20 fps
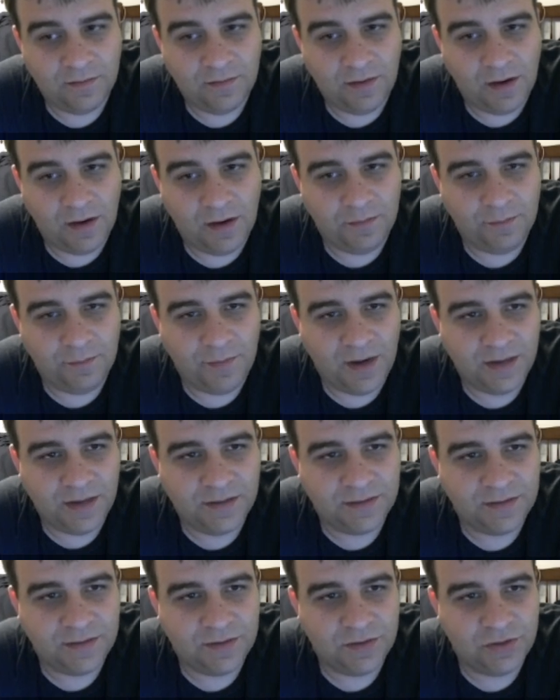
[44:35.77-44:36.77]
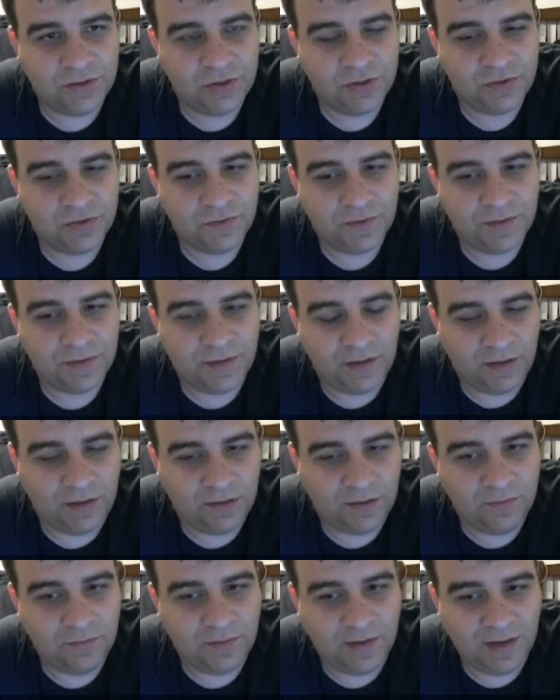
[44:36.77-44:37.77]
it makes sure that
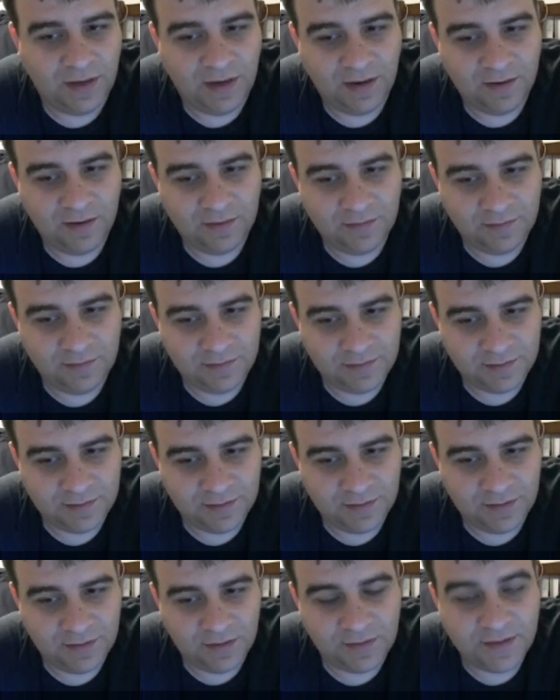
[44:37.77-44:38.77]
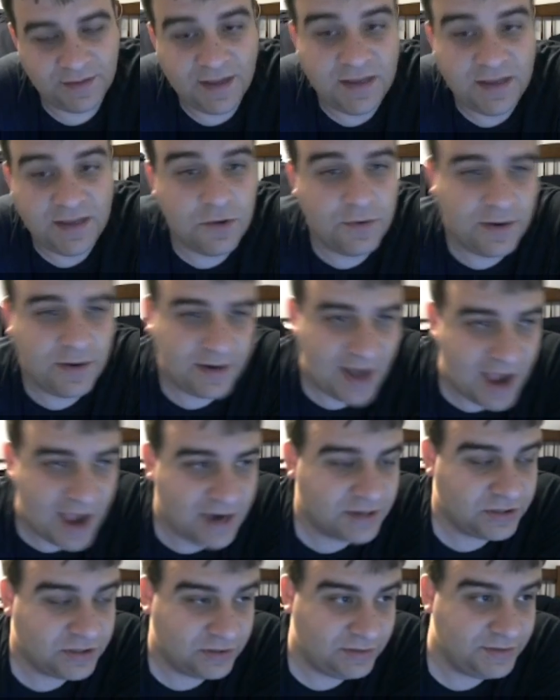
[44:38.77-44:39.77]
you can't that you can
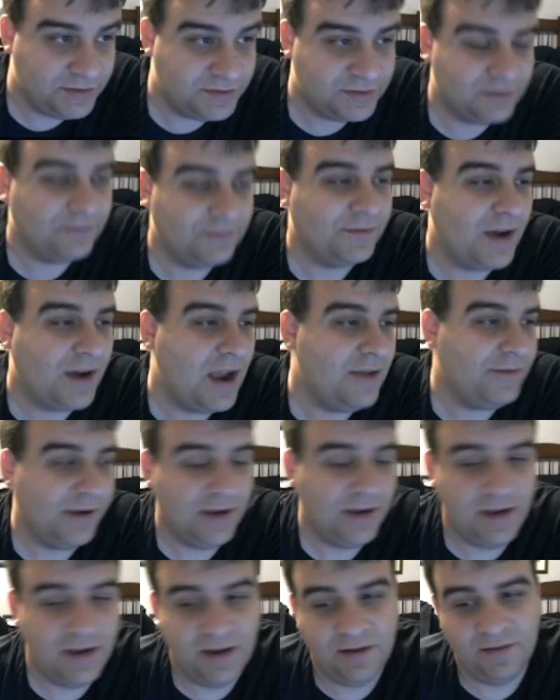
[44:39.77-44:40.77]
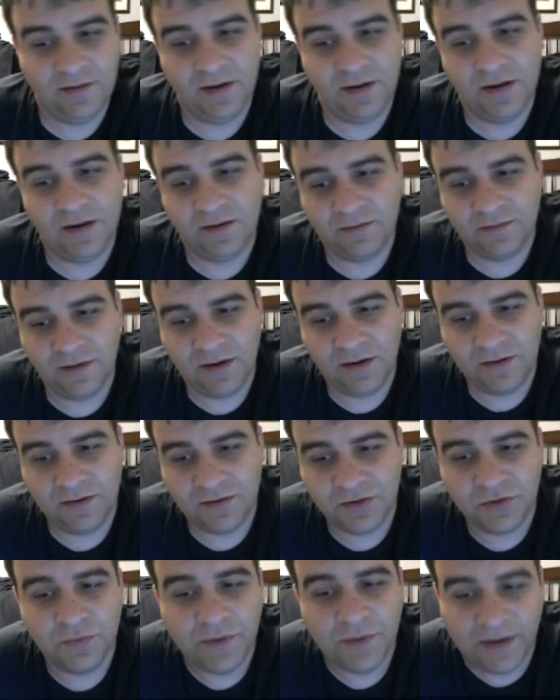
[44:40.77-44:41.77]
actually survive a hit and
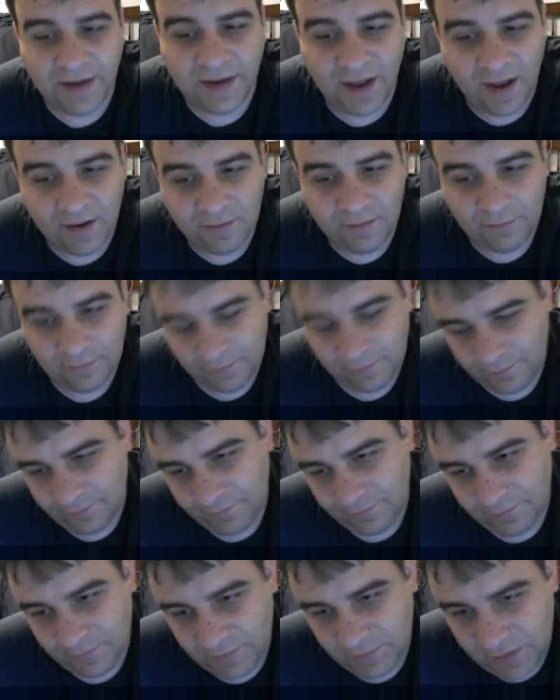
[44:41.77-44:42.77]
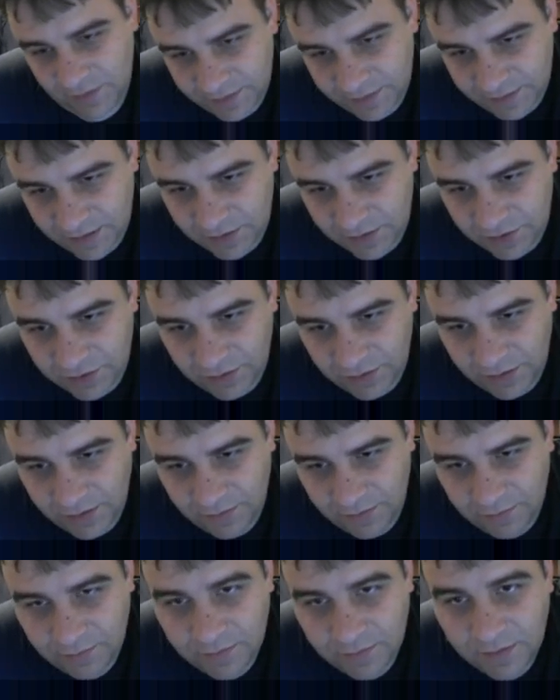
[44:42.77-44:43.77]
do it again, essentially.
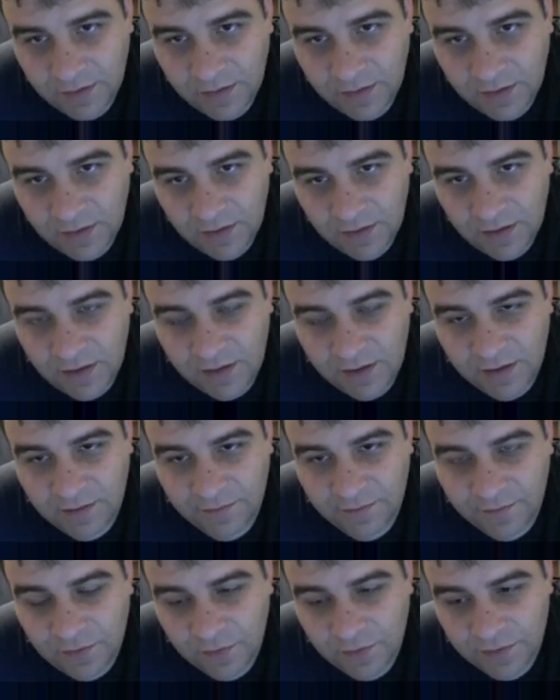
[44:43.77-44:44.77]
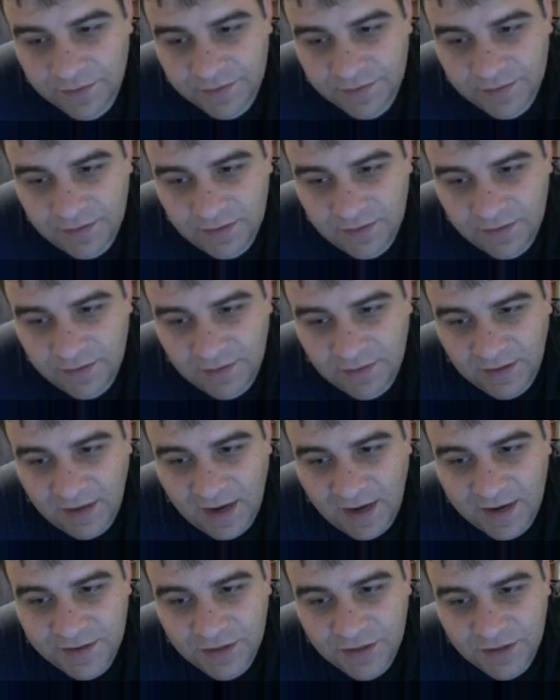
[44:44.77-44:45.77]
And then of course the
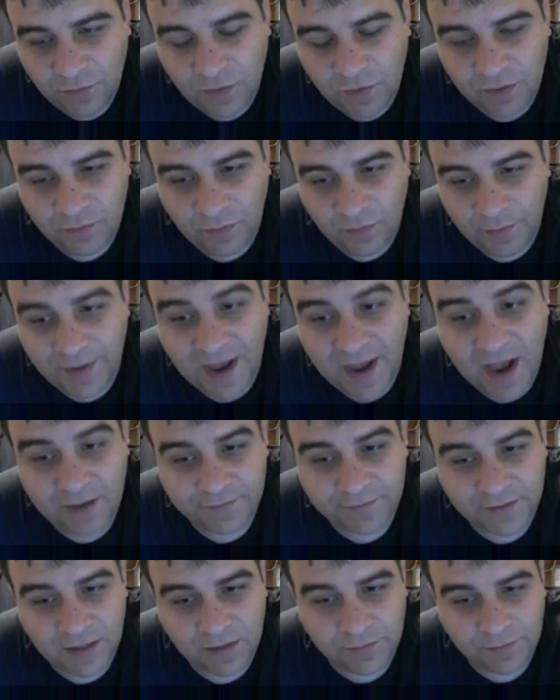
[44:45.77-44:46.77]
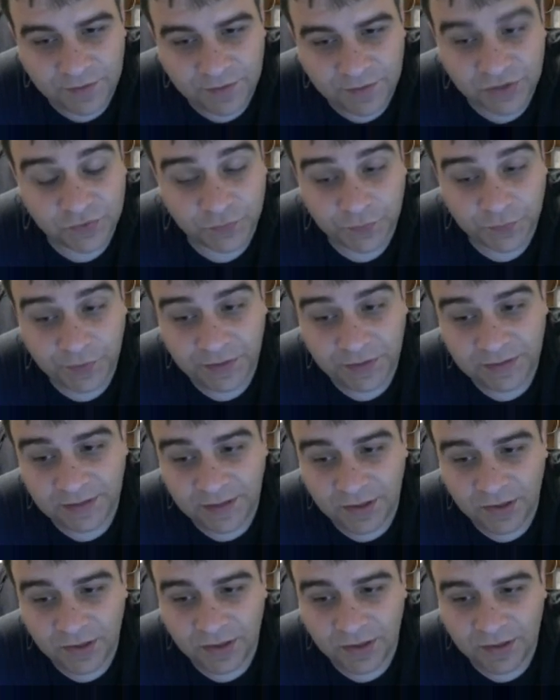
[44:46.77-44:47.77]
Kanto one will be after that, which is really
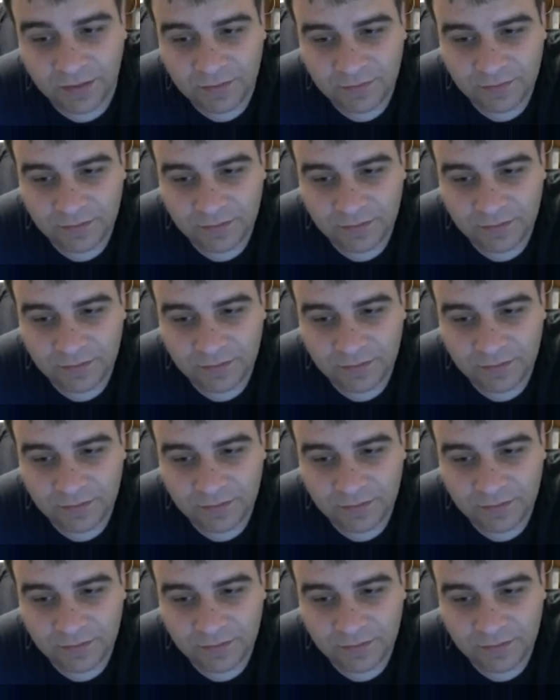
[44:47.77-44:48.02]
good.